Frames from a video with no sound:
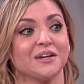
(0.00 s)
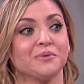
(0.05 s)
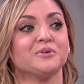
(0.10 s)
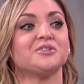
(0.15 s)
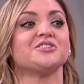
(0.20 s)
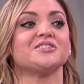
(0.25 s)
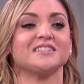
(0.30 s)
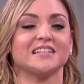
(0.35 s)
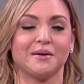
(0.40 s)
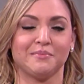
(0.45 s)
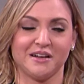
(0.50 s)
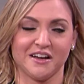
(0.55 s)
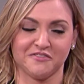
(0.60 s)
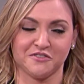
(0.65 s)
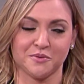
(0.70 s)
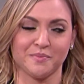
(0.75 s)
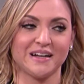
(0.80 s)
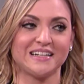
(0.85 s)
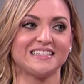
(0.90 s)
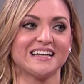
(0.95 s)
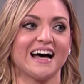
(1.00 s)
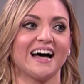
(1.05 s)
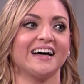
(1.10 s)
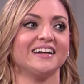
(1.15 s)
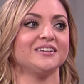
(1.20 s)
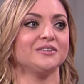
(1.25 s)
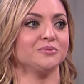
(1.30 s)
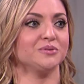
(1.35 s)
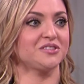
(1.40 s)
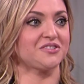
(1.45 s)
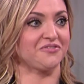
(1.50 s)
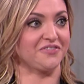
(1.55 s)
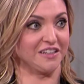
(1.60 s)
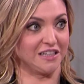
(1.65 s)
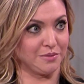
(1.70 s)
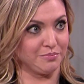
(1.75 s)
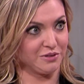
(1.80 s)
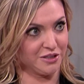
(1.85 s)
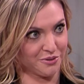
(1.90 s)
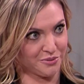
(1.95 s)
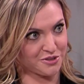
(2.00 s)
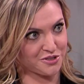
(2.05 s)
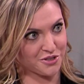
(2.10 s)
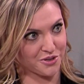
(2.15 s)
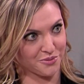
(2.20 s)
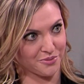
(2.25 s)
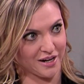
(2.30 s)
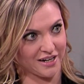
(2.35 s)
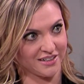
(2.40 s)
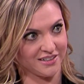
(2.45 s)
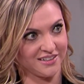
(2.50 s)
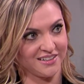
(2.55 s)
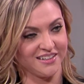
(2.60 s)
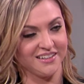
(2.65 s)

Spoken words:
which is named after my dad, who was Philip Lewis Carretta.